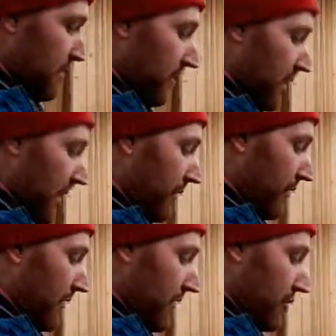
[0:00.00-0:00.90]

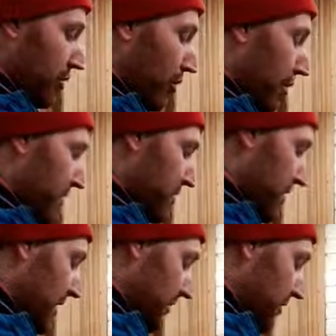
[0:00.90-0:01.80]
burnout and there's a lot less
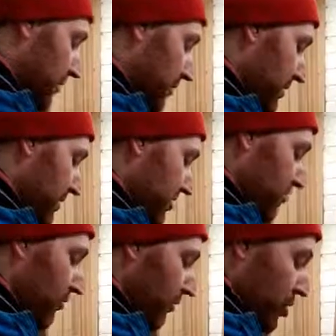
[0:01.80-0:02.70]
chance that your piece
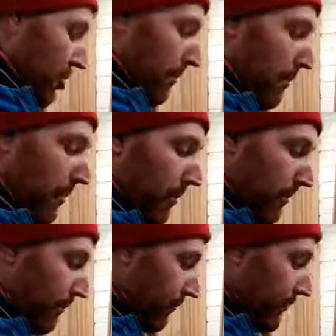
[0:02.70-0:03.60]
is going to jump.
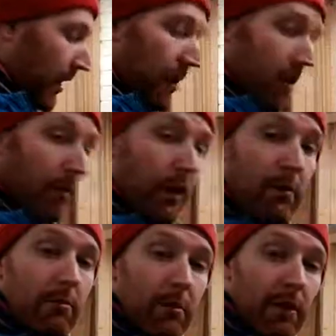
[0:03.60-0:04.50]
Okay,
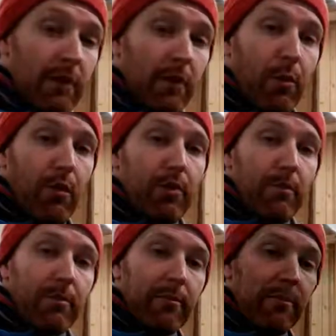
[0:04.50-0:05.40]
thanks for watching.